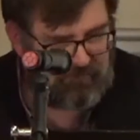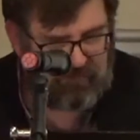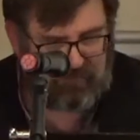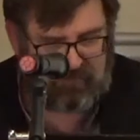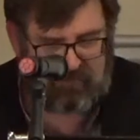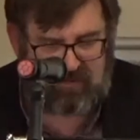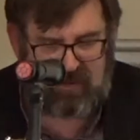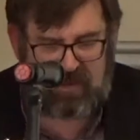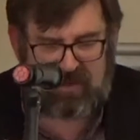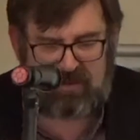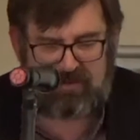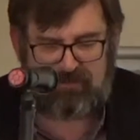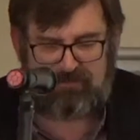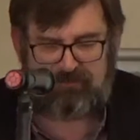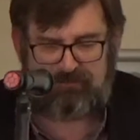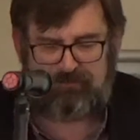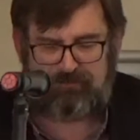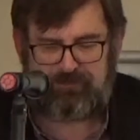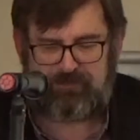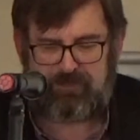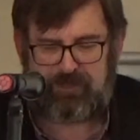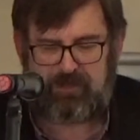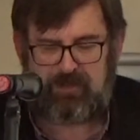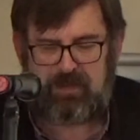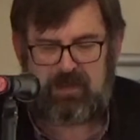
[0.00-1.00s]
of sin
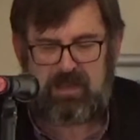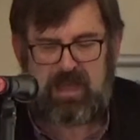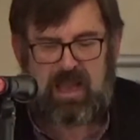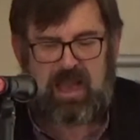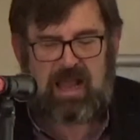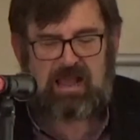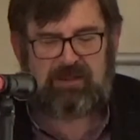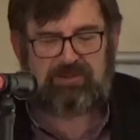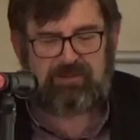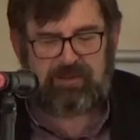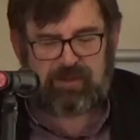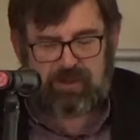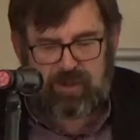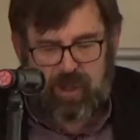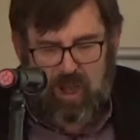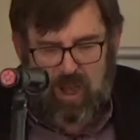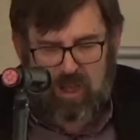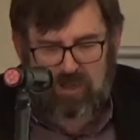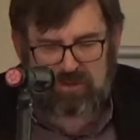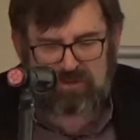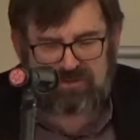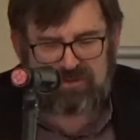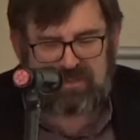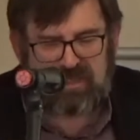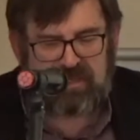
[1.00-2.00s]
and the
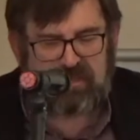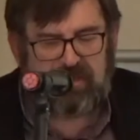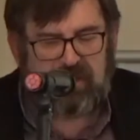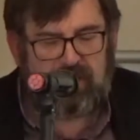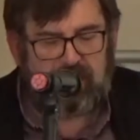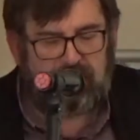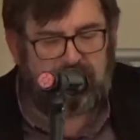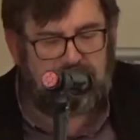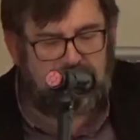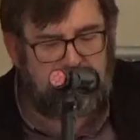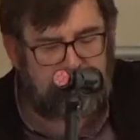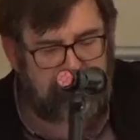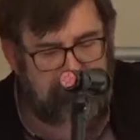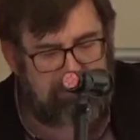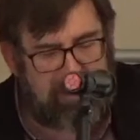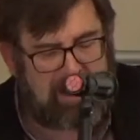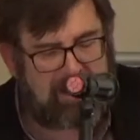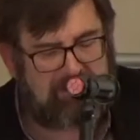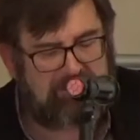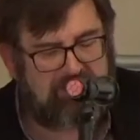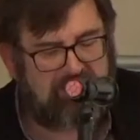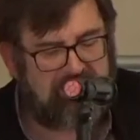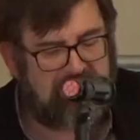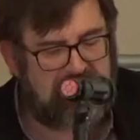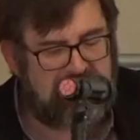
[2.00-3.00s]
continued
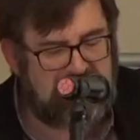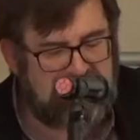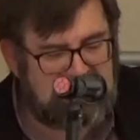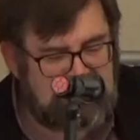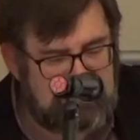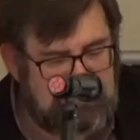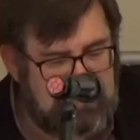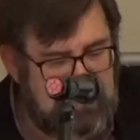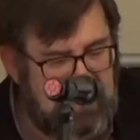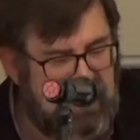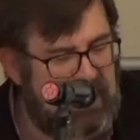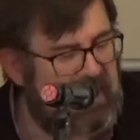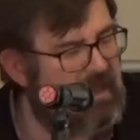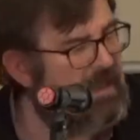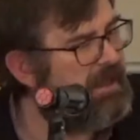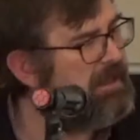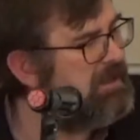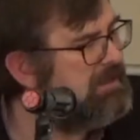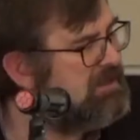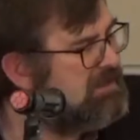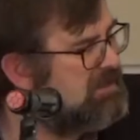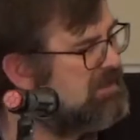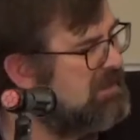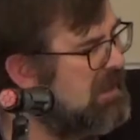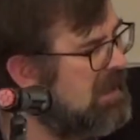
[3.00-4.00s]
threat of its
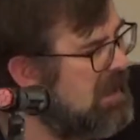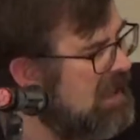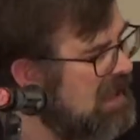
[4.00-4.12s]
curse